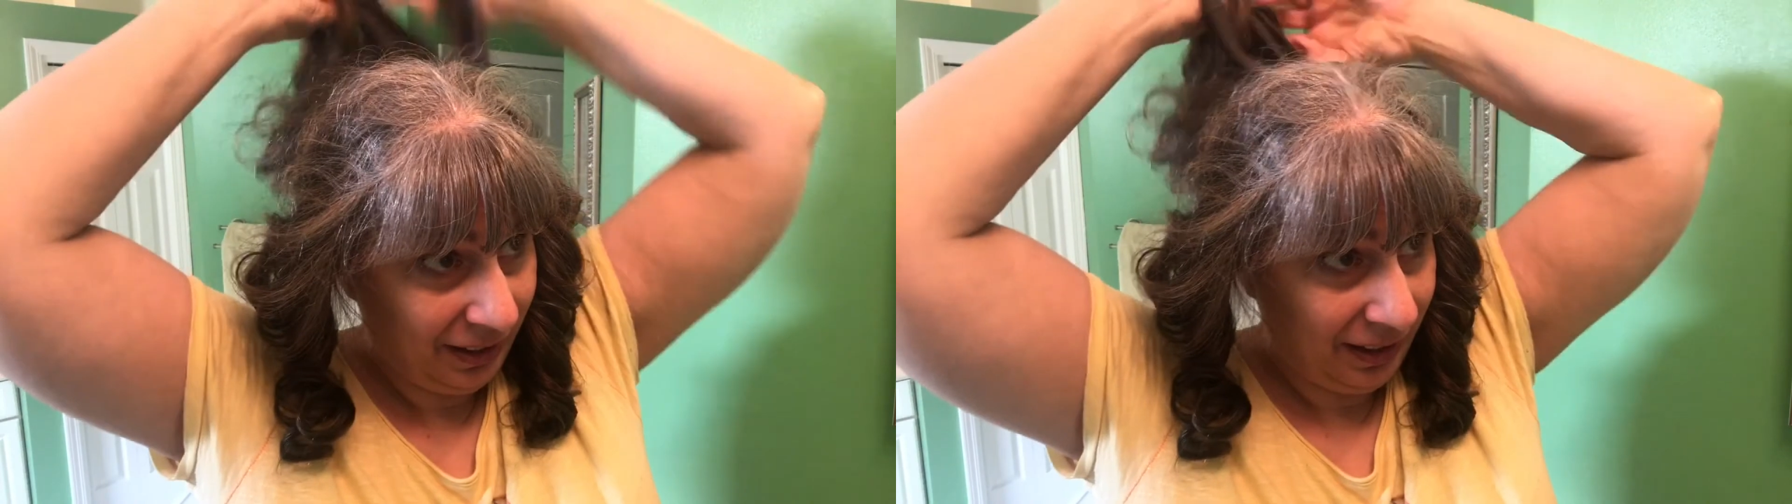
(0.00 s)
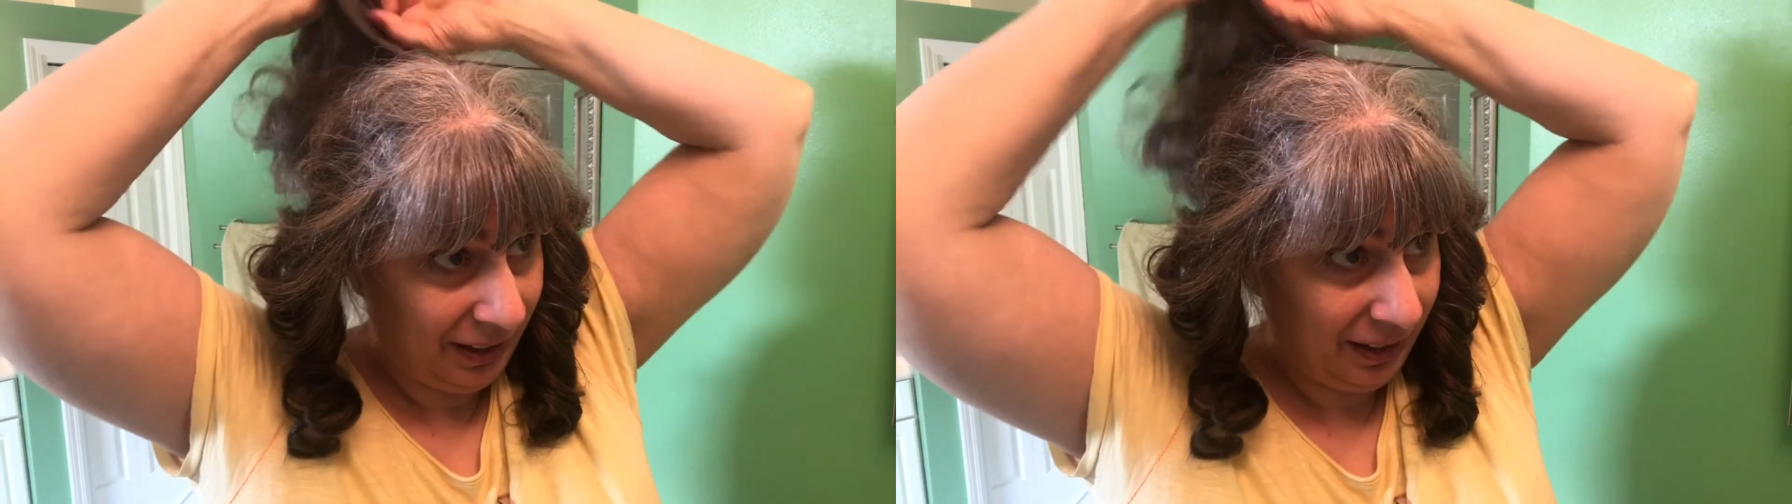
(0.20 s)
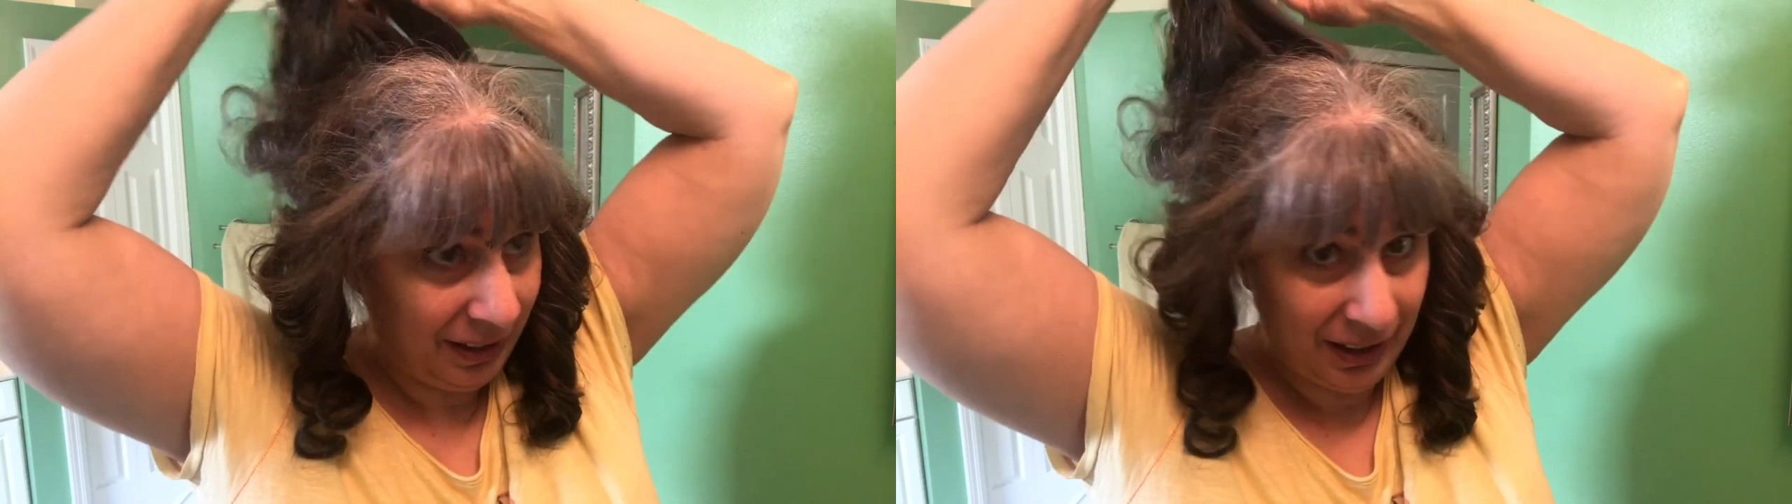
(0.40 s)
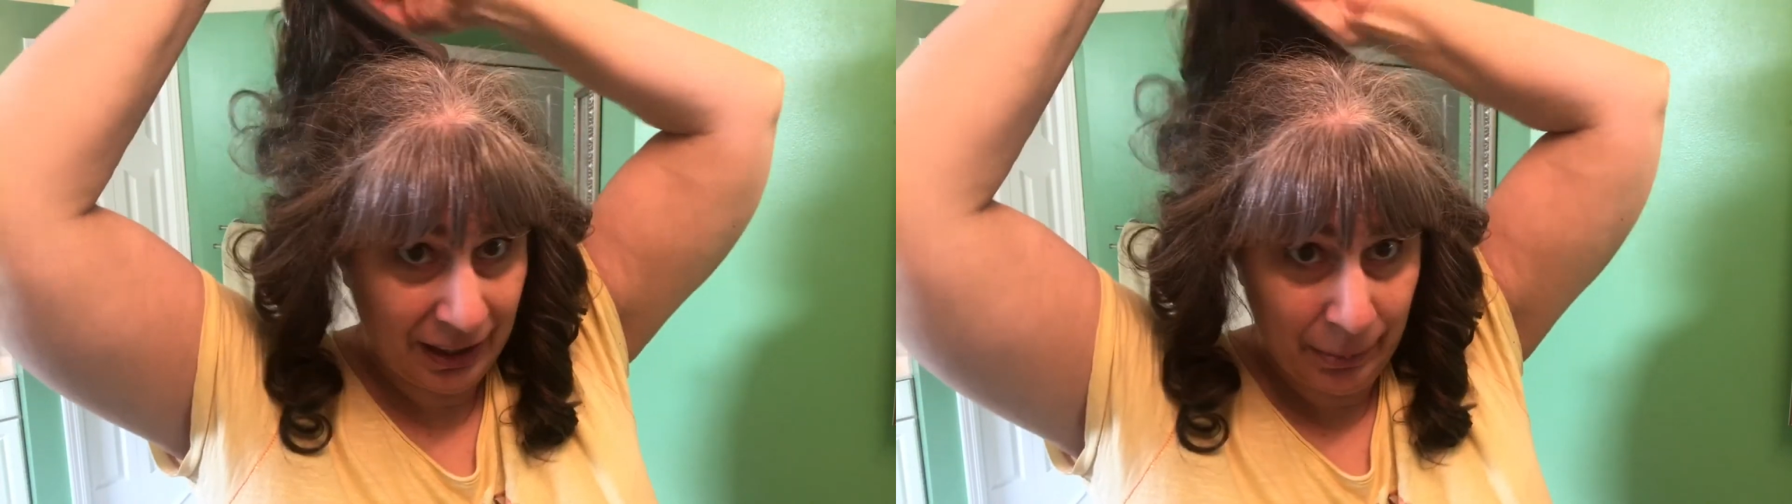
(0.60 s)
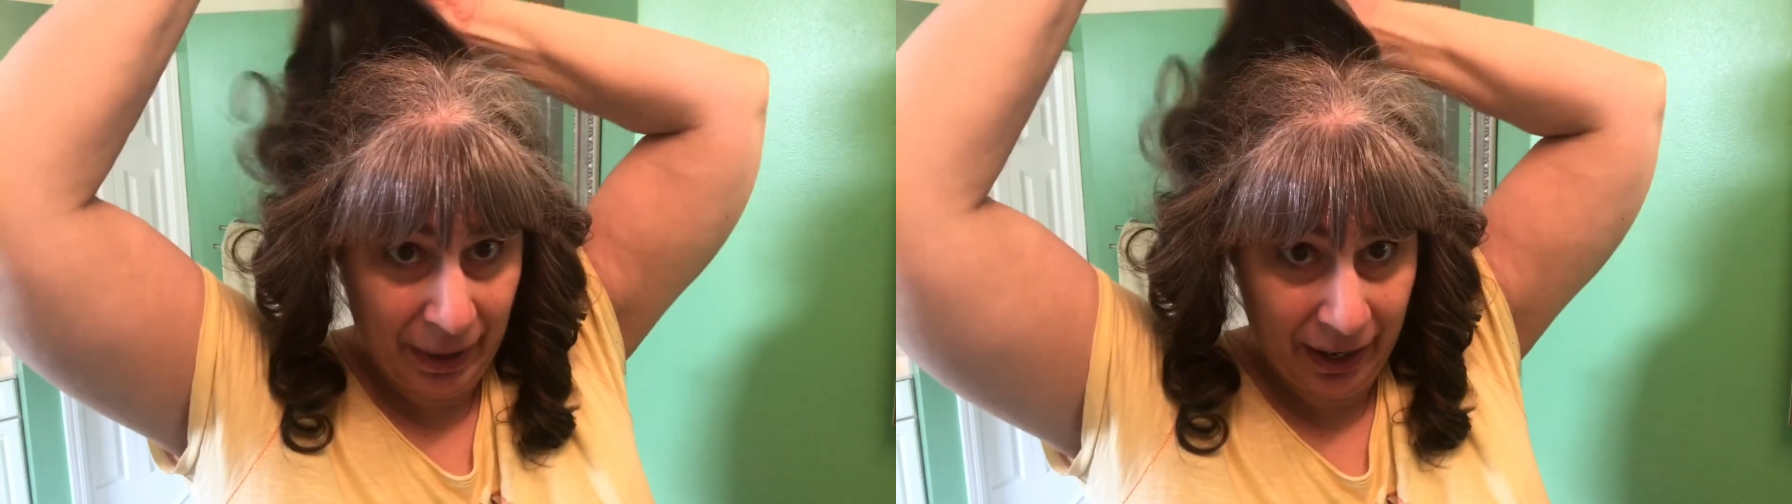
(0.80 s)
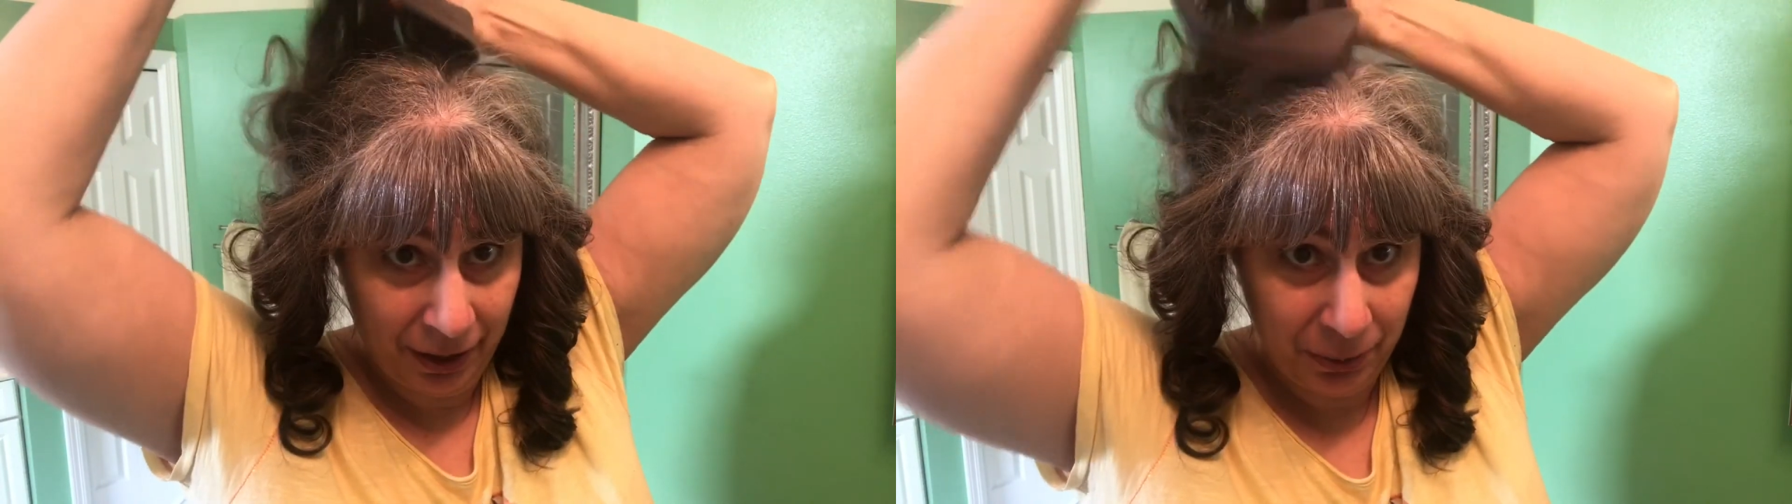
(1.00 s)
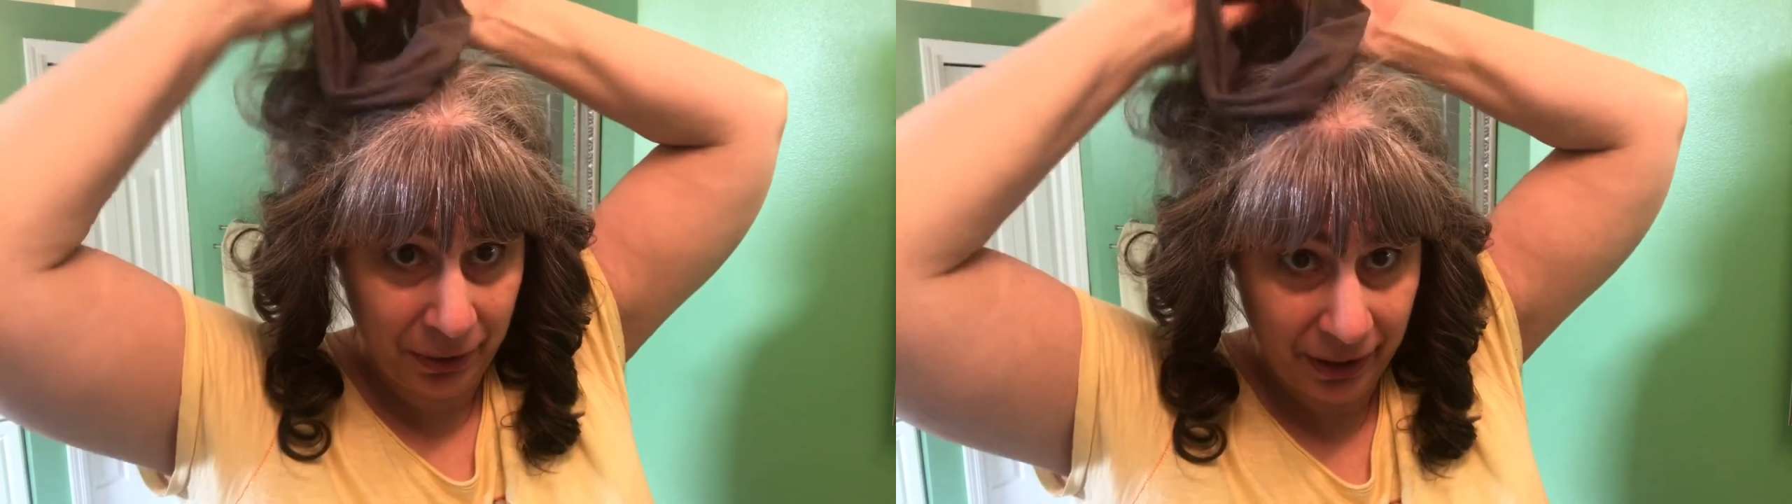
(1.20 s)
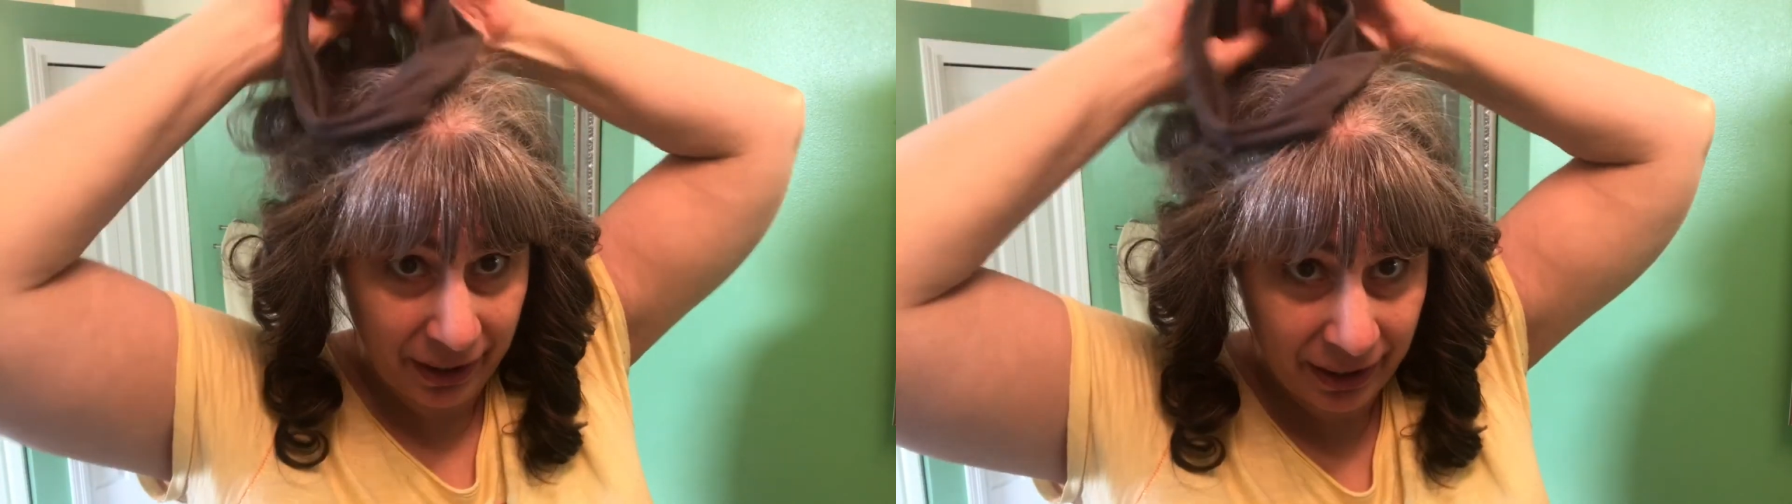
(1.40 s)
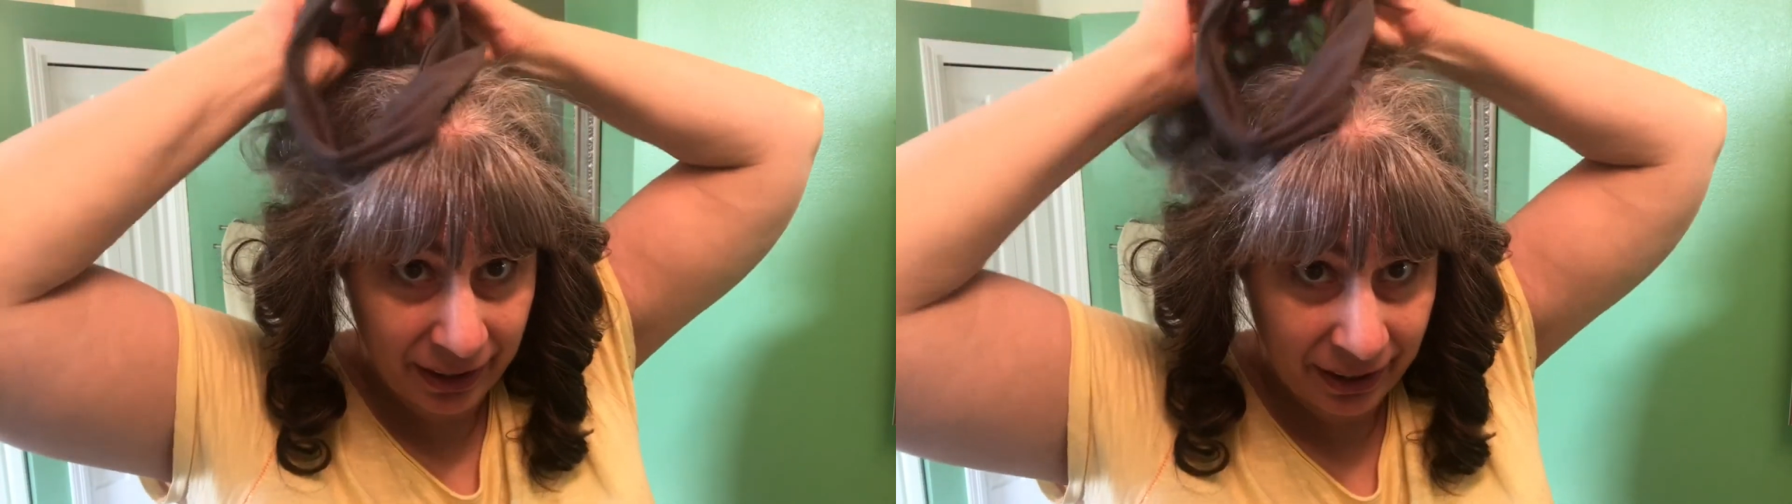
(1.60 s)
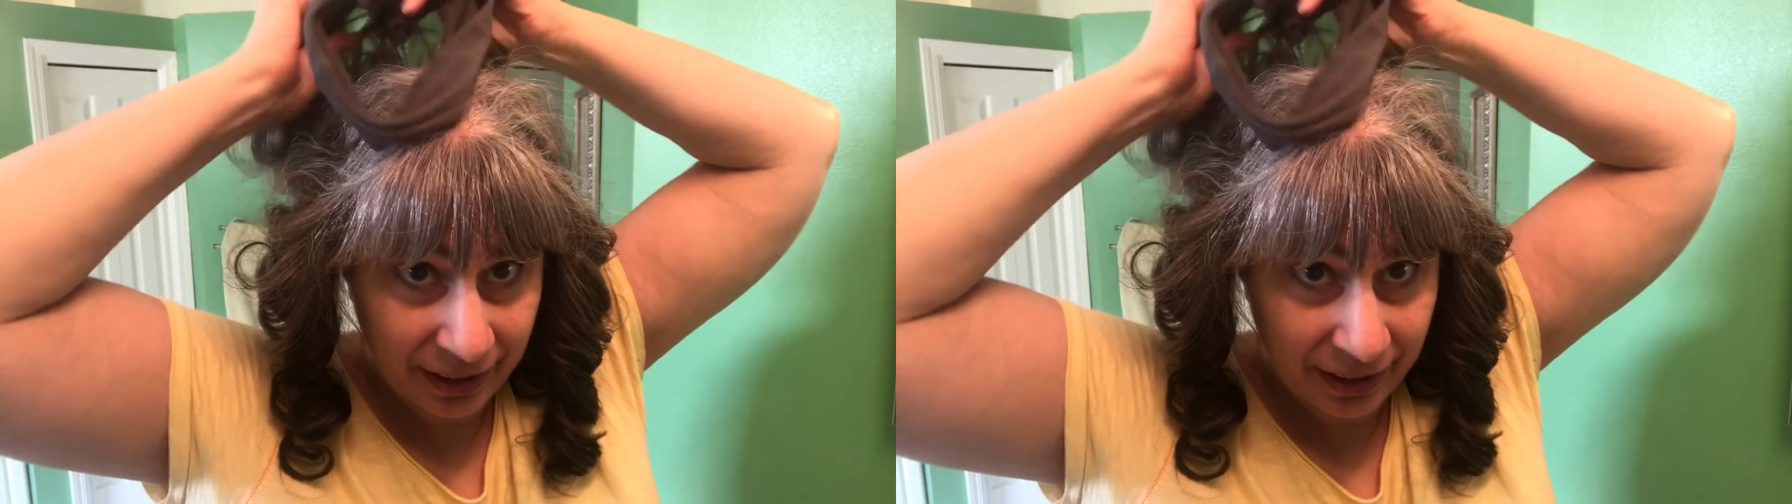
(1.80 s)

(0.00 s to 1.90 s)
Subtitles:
And in the back where I